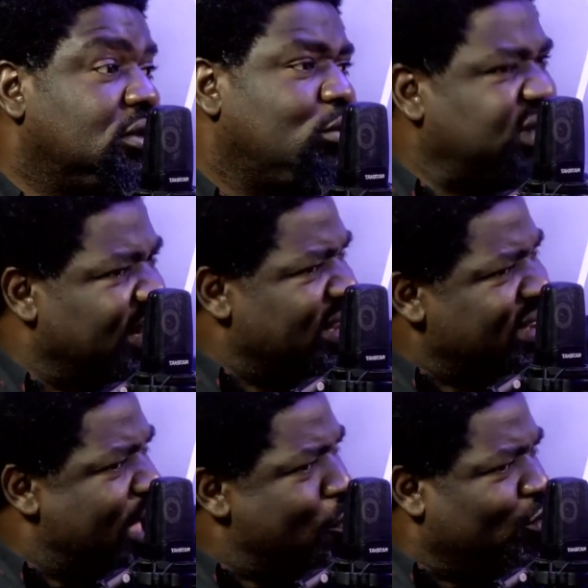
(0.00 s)
But a
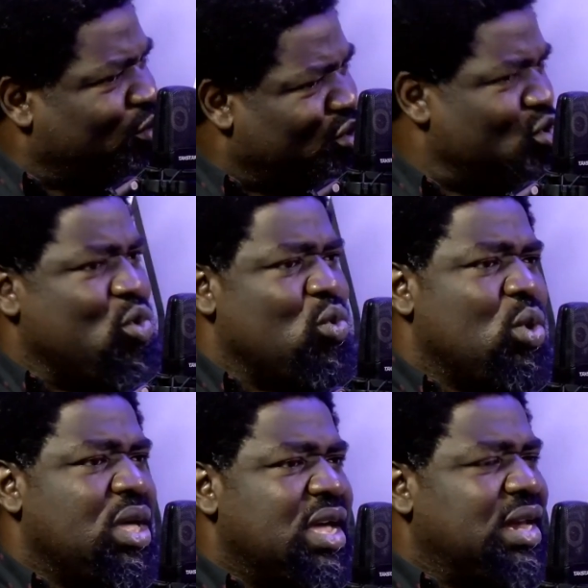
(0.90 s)
leader must know
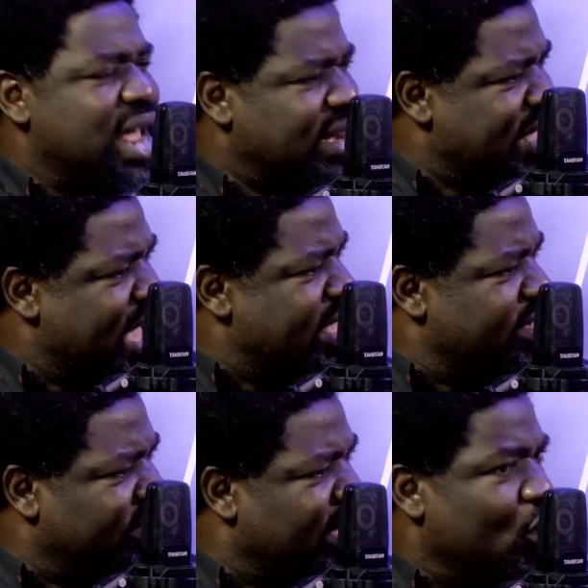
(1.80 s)
that there
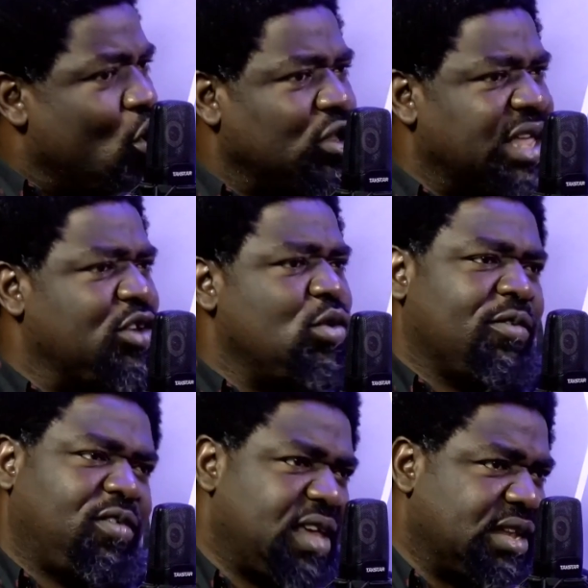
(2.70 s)
is a law that you
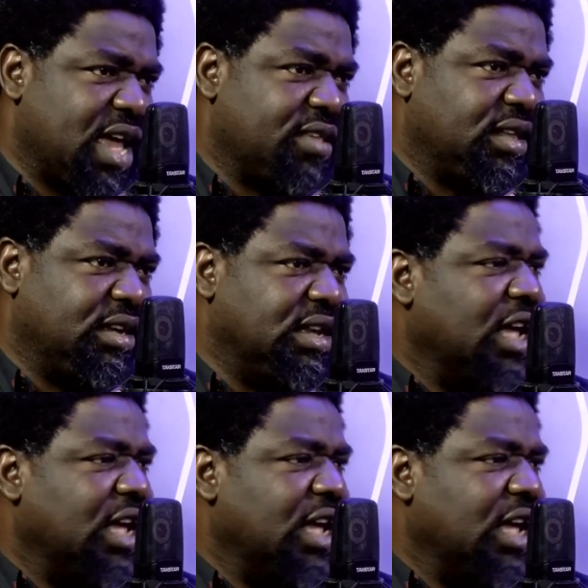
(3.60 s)
have set as a leader.